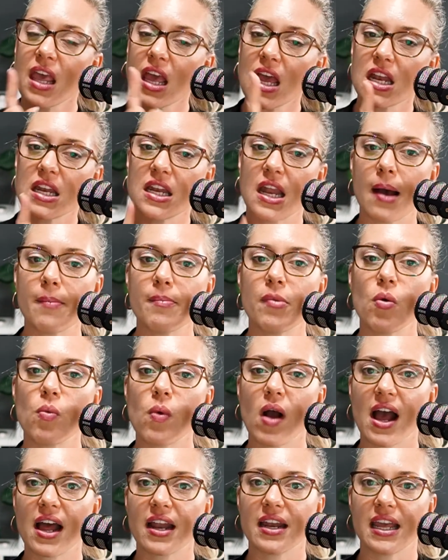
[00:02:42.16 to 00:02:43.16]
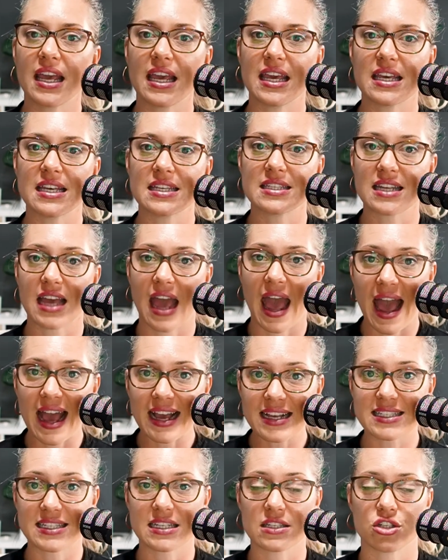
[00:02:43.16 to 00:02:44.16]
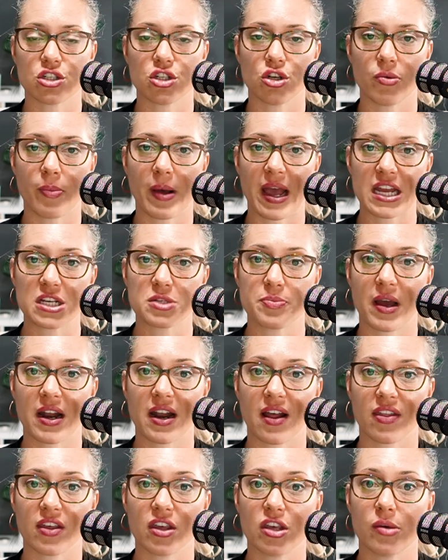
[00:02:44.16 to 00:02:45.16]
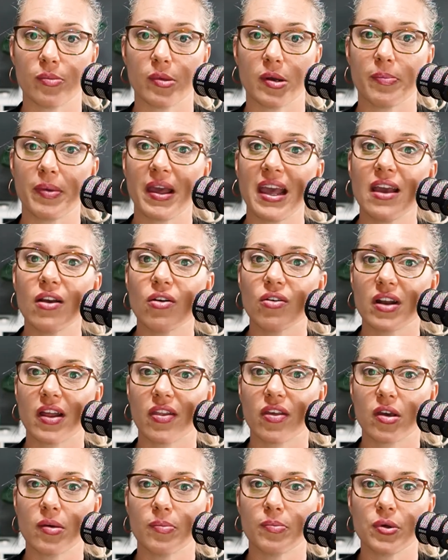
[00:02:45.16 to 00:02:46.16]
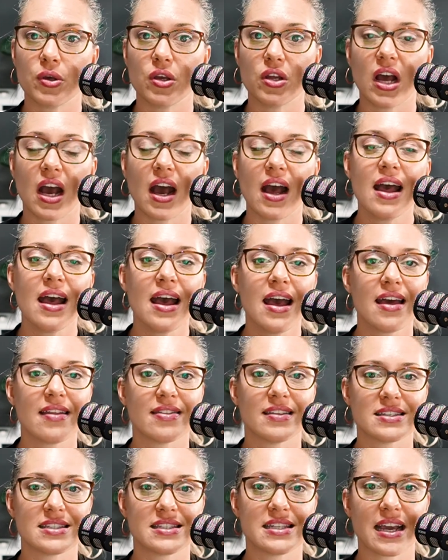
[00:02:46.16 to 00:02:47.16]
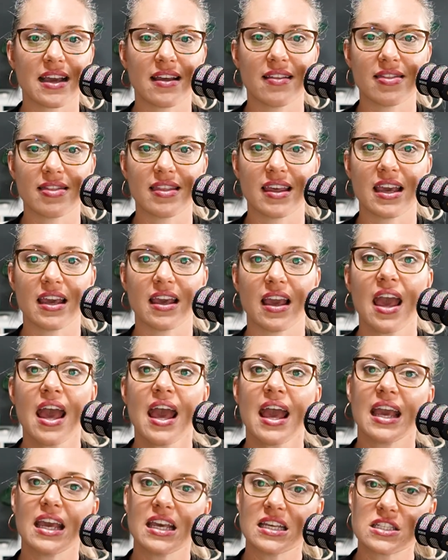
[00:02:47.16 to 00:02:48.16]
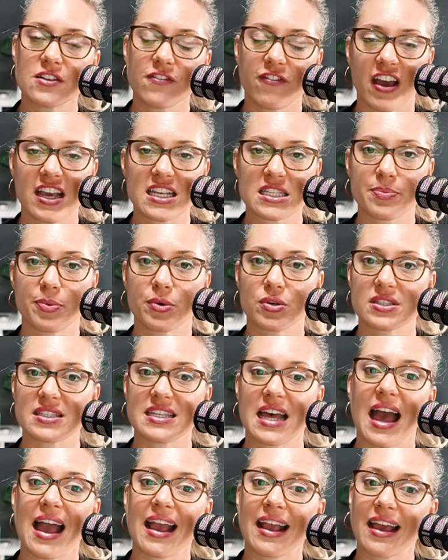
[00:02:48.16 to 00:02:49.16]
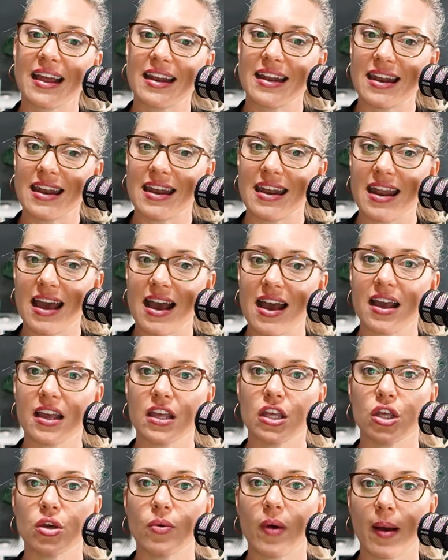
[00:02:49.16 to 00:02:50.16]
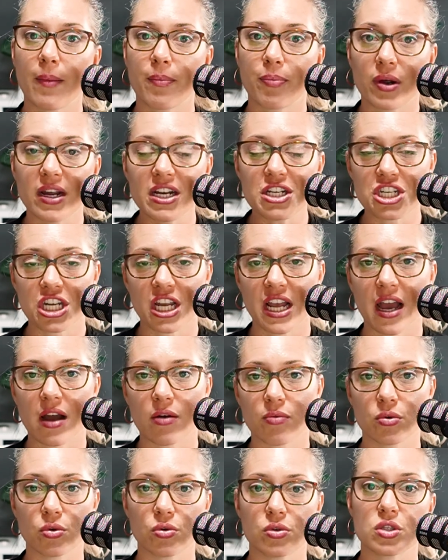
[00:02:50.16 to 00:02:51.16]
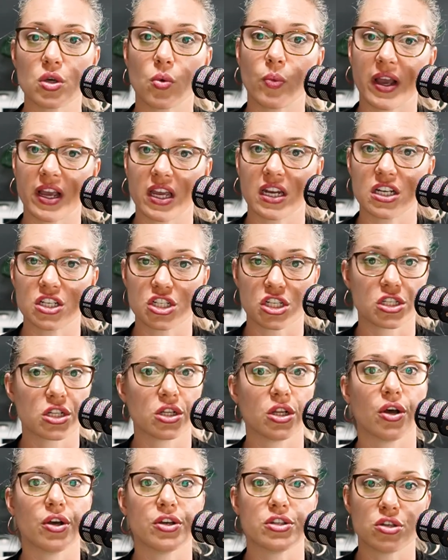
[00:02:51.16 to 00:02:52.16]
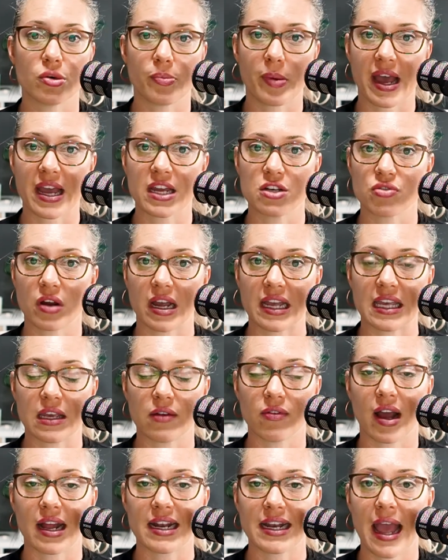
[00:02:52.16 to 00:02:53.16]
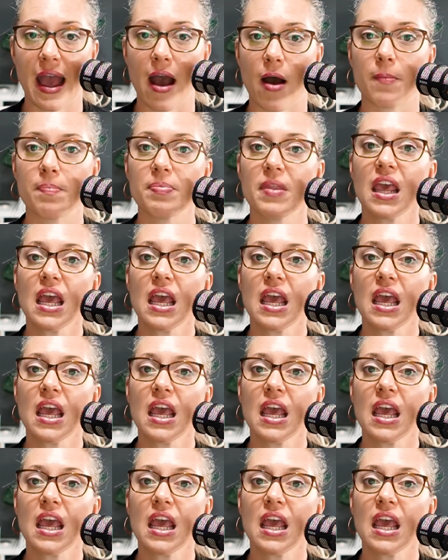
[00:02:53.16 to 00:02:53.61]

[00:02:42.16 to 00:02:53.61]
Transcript: Number one is access to your page by another human being or another computer. The second thing is Facebook saying, nah, you are breaching our rules. We're going to just close your page right here, right now.